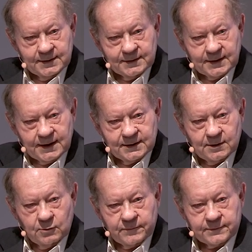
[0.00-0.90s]
then,
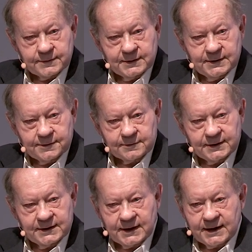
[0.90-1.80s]
over the
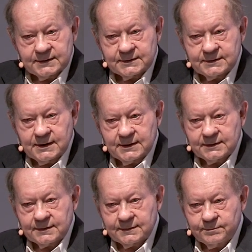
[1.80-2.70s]
early
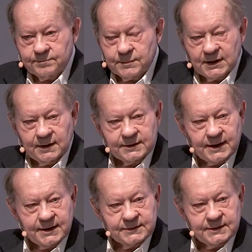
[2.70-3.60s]
19th, middle
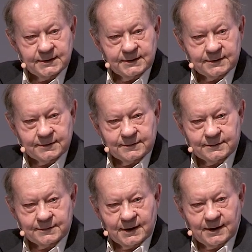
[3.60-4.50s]
19th,
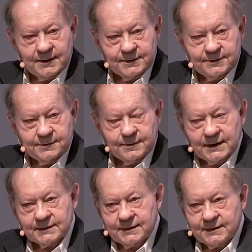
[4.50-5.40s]
you
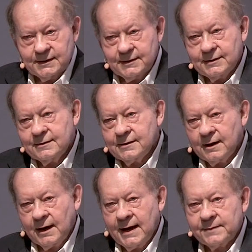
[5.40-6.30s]
had the
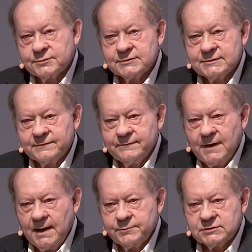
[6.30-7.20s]
collapse of
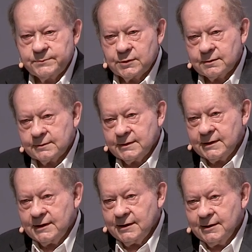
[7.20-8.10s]
Habsburg,
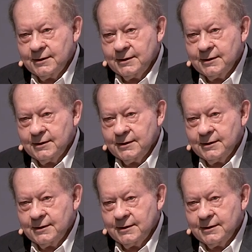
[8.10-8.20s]
the